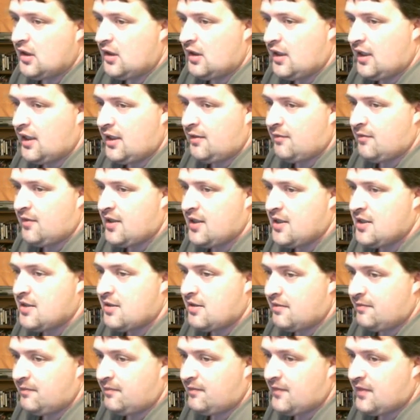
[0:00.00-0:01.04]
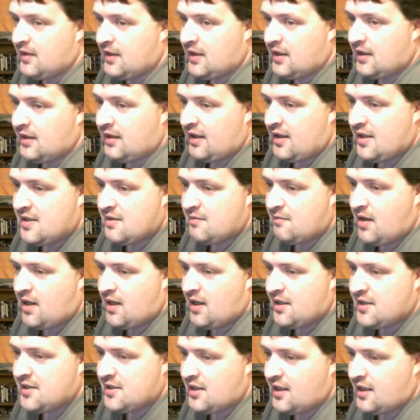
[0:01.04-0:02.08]
anyways, yeah, that's my
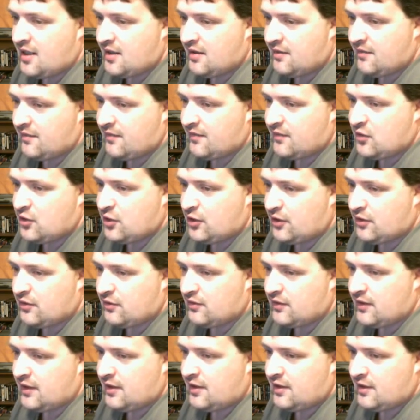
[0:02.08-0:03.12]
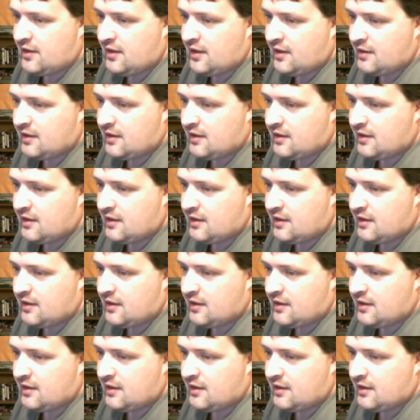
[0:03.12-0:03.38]
side of trickle-down